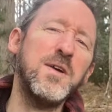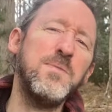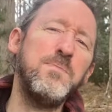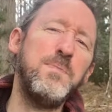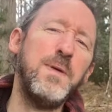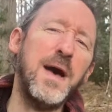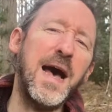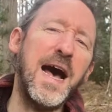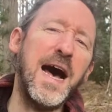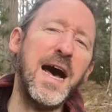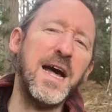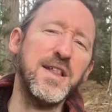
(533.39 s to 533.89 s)

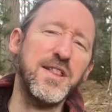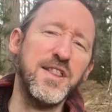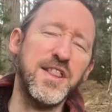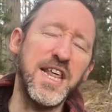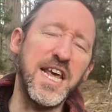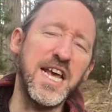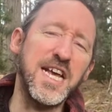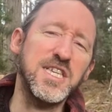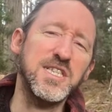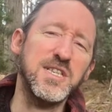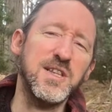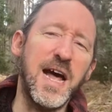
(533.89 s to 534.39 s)
about
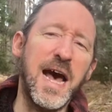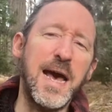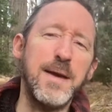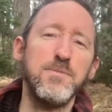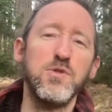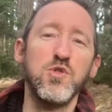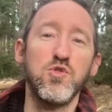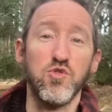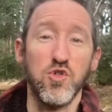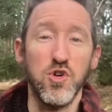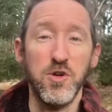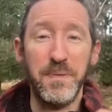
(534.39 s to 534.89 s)
things like
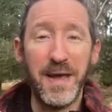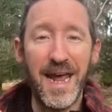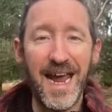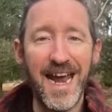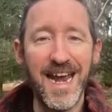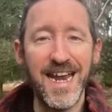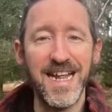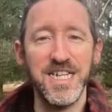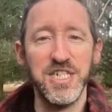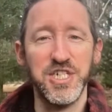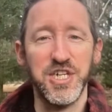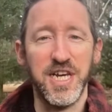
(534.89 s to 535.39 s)
group
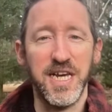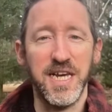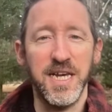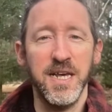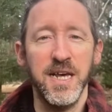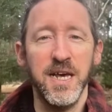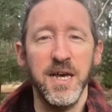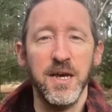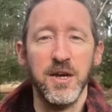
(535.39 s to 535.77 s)
energy?